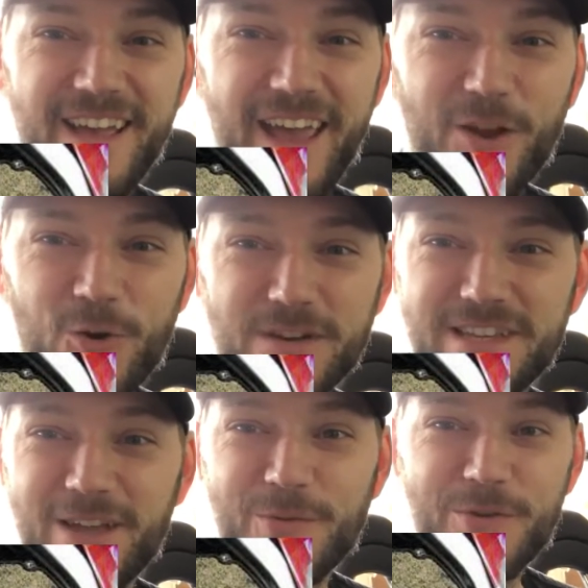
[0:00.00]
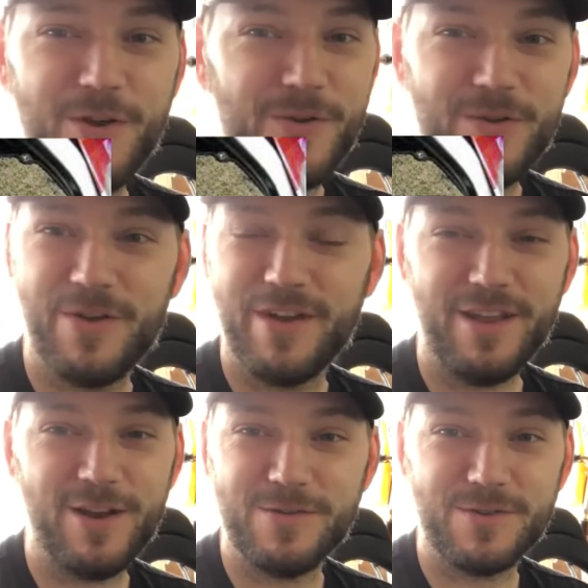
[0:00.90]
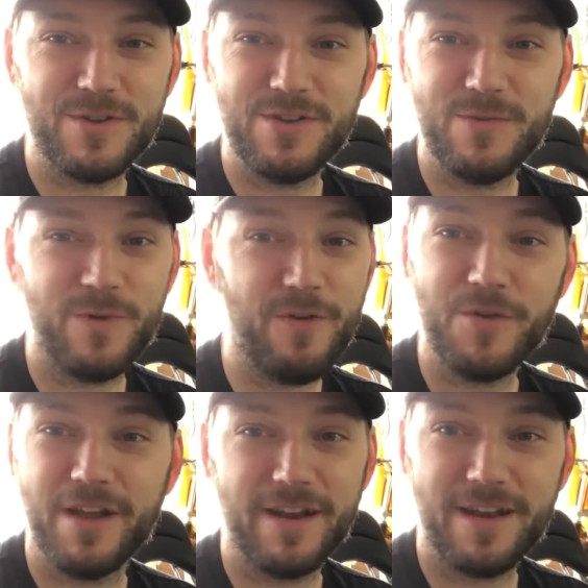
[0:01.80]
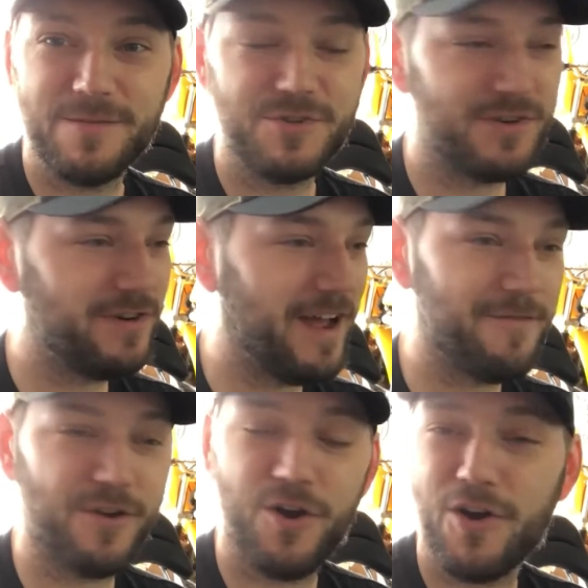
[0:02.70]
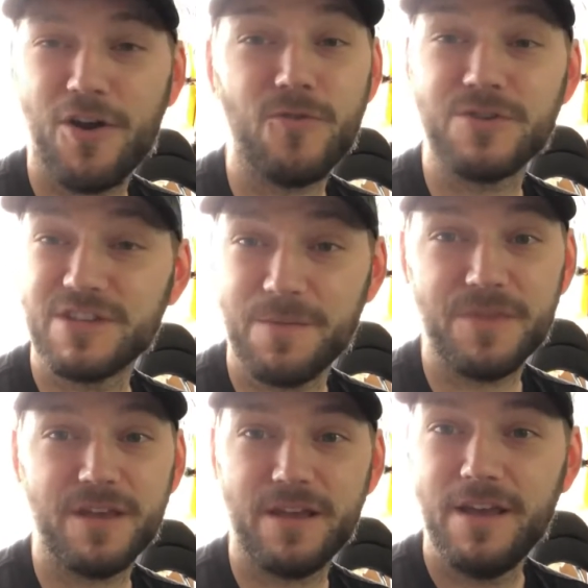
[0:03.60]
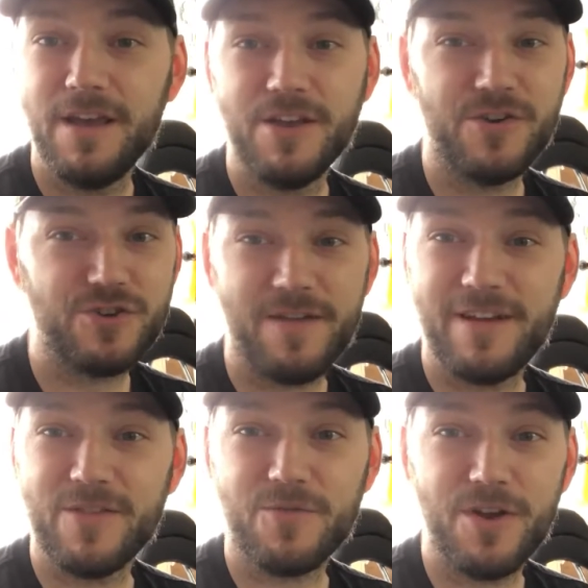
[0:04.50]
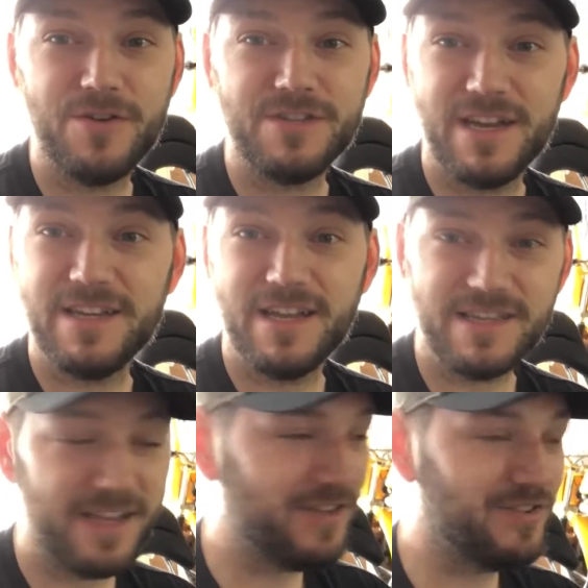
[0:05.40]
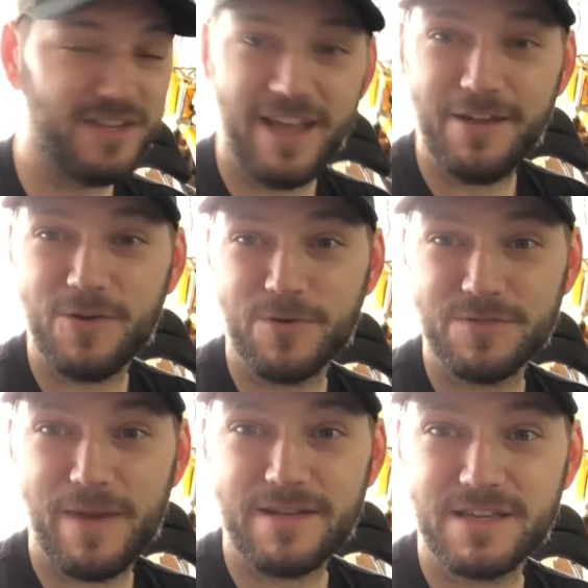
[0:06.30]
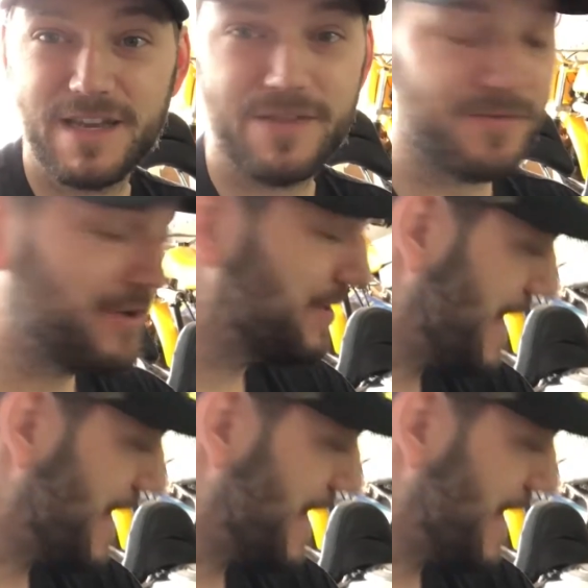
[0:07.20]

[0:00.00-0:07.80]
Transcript: acorns down the road. You know, we've all done it, I'm sure, out of a car or something. You're driving down the road and tink, tink, tink, you see acorns bouncing down the road. It